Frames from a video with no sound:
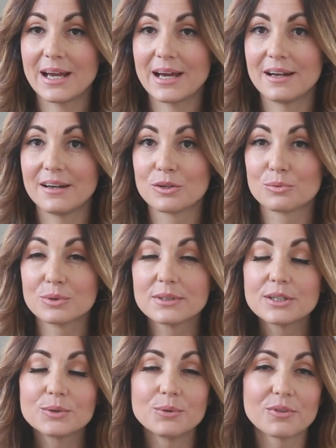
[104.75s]
And the
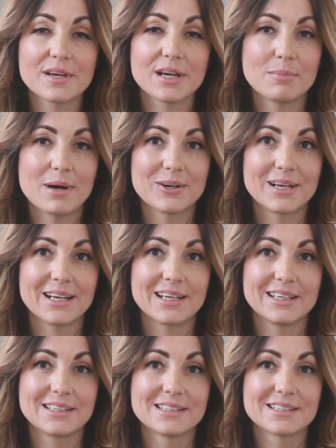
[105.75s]
really cool thing about it
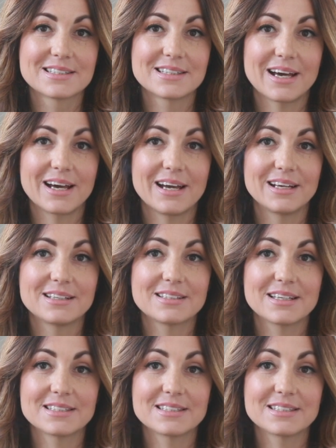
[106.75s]
is that